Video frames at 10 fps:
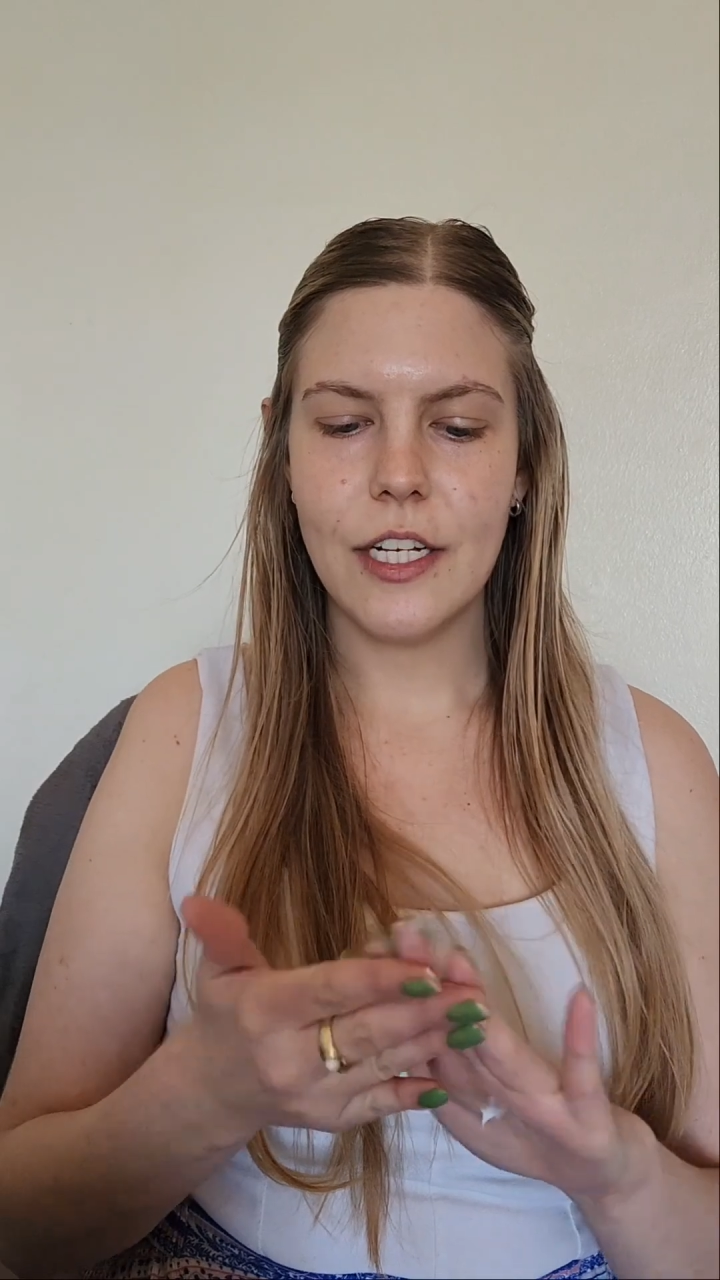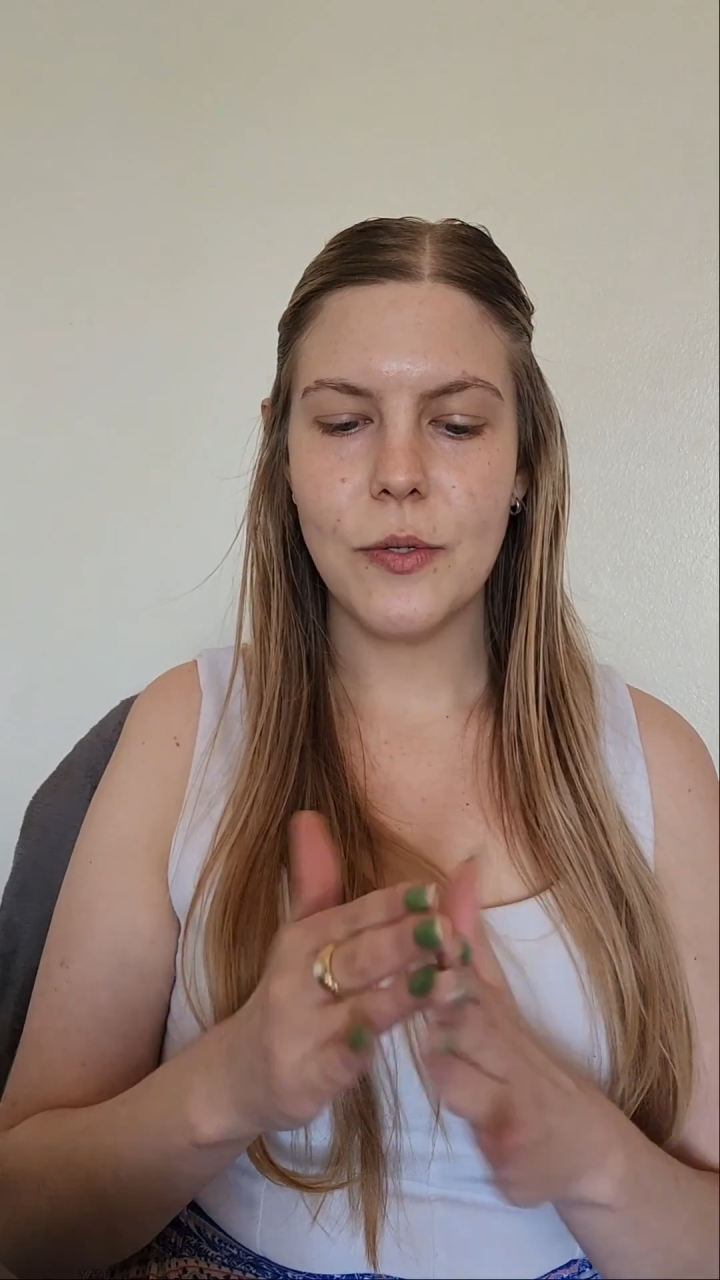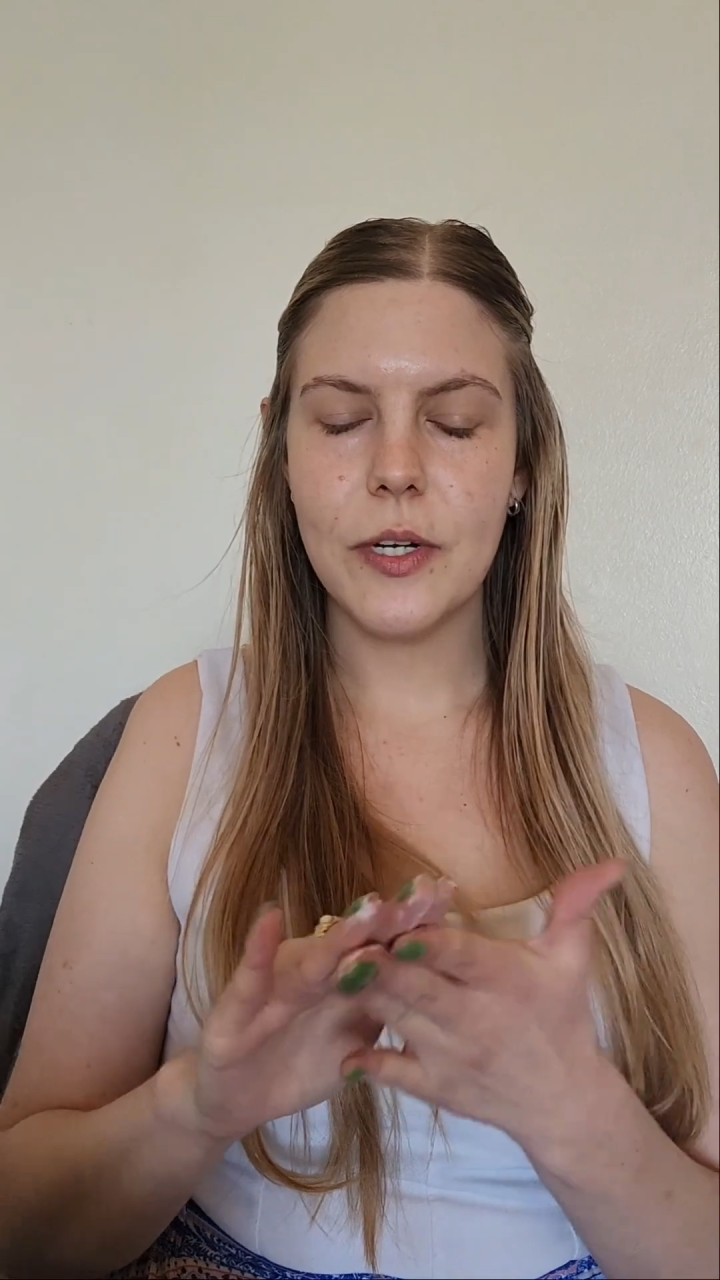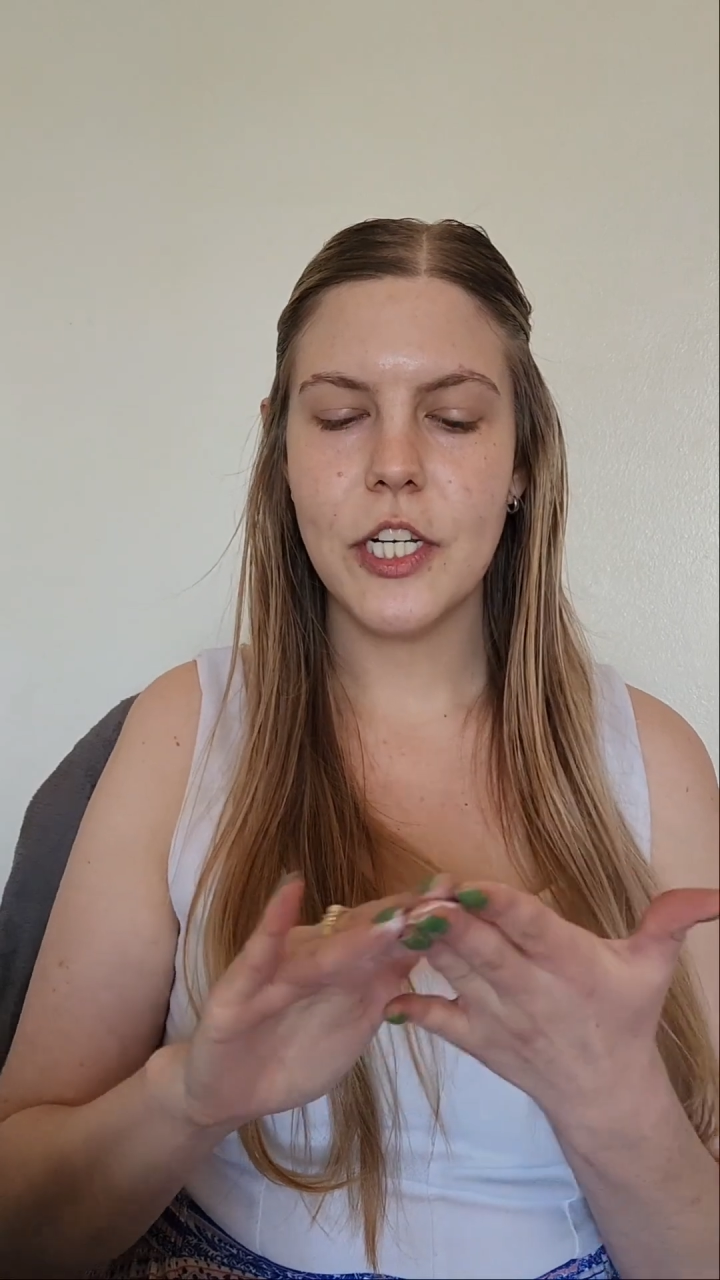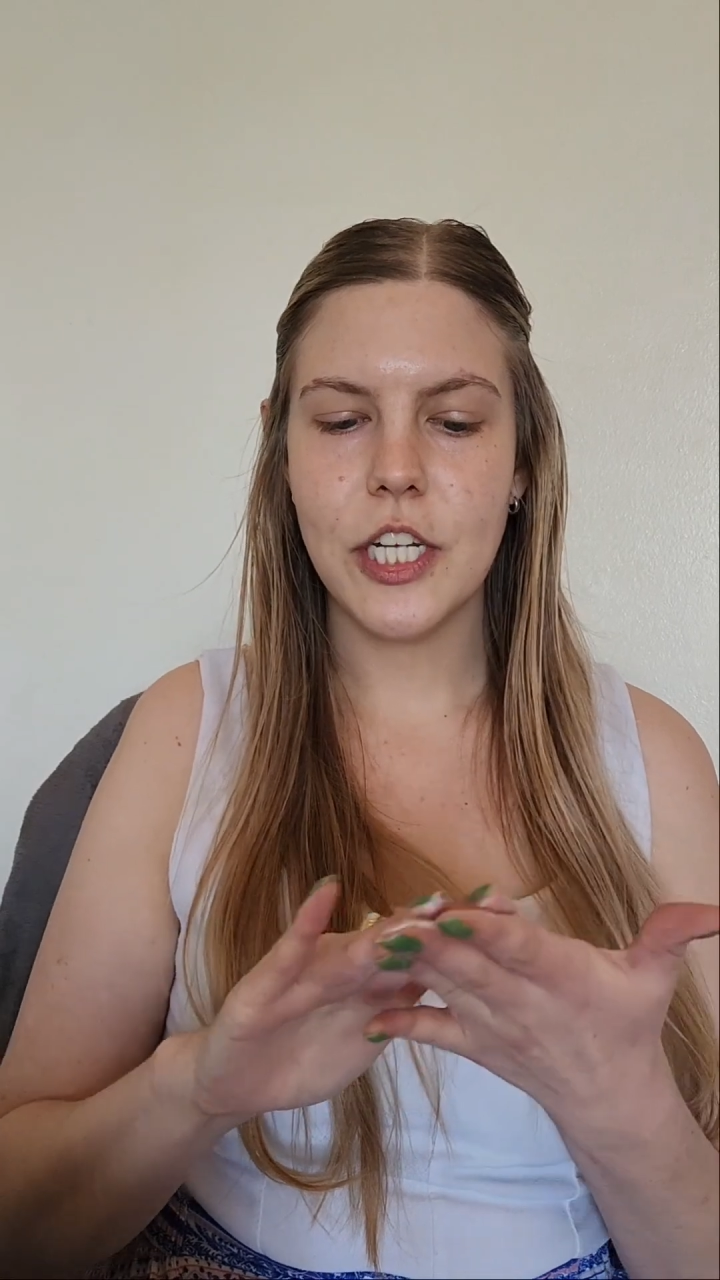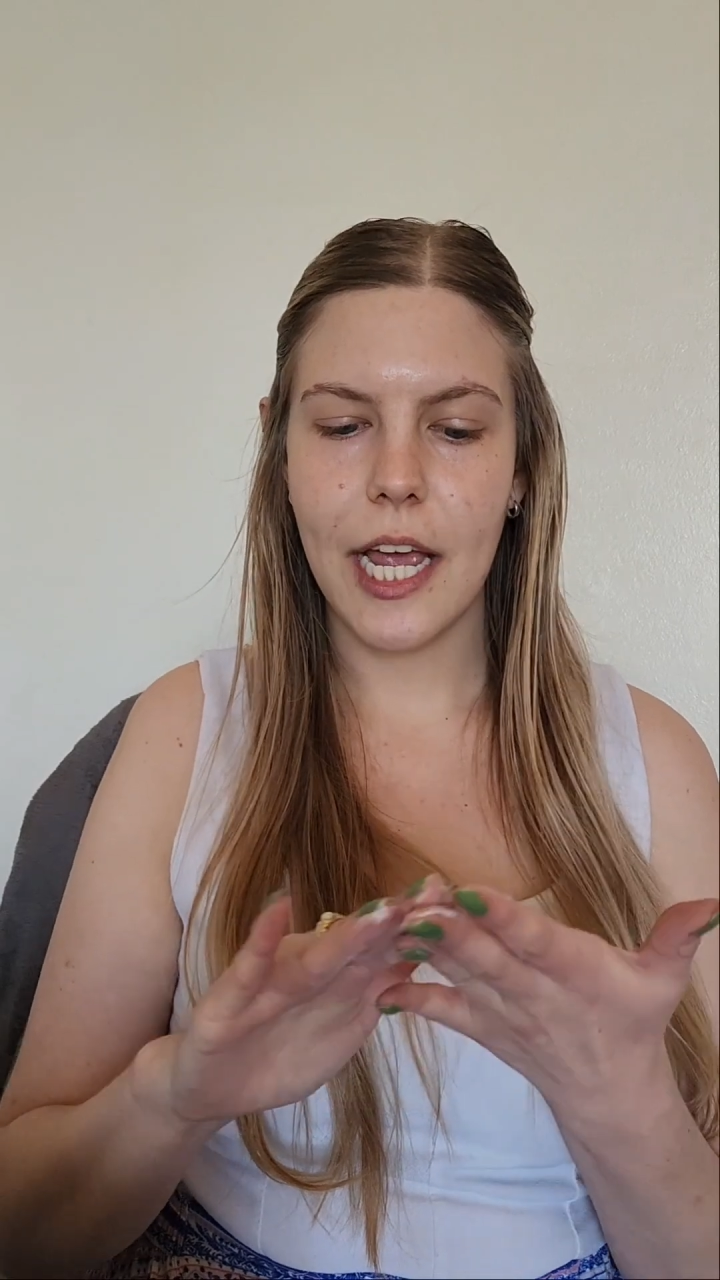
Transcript: I just want to